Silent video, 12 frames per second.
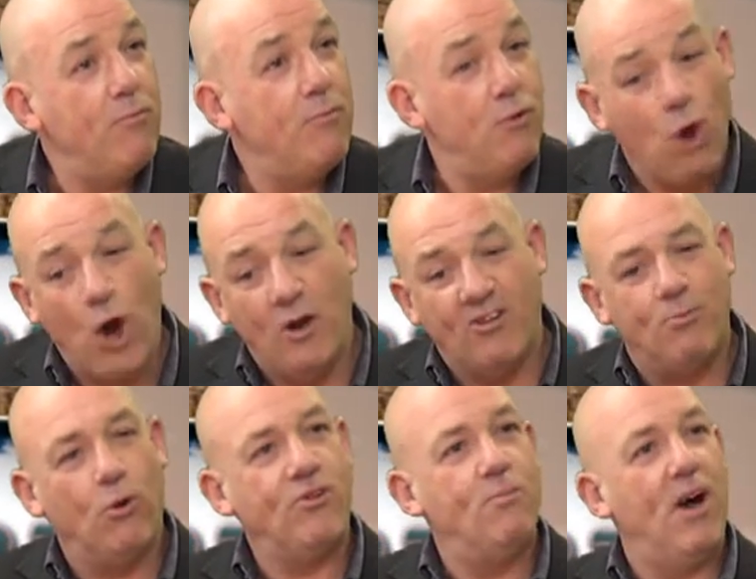not only
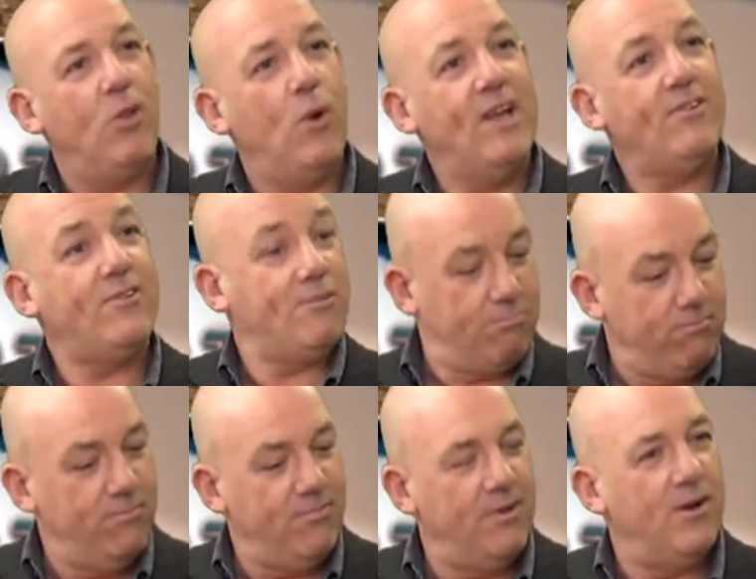supported by the West
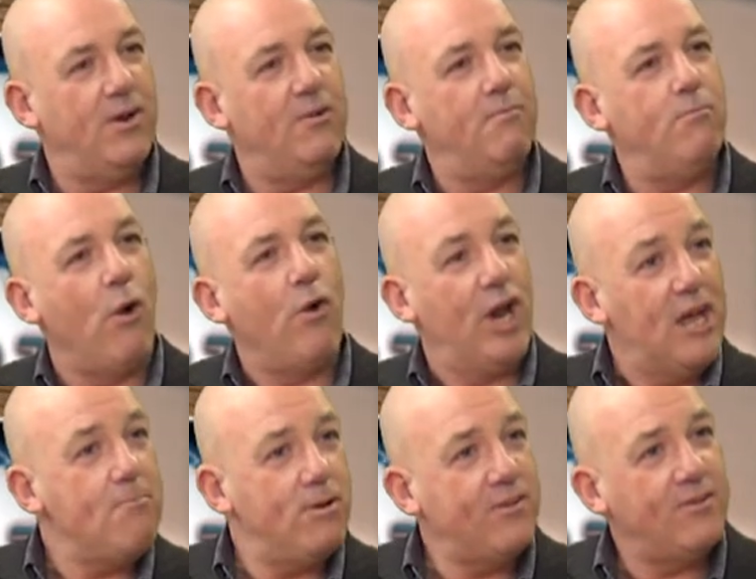morally,
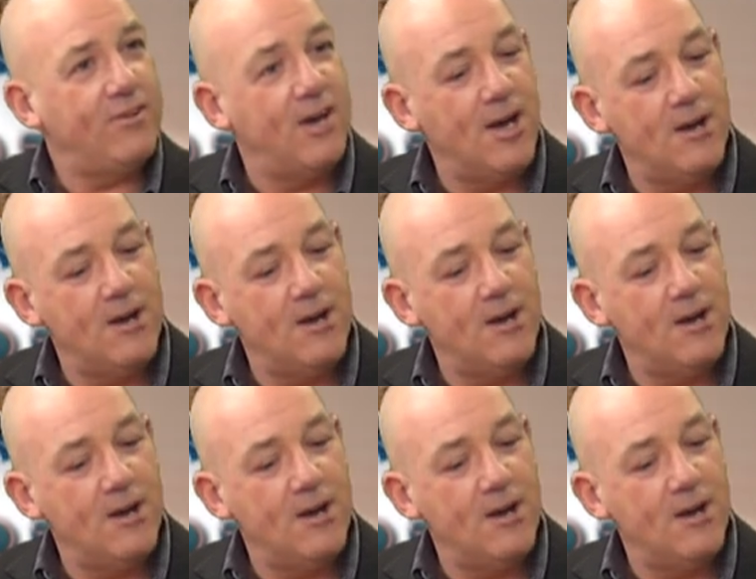but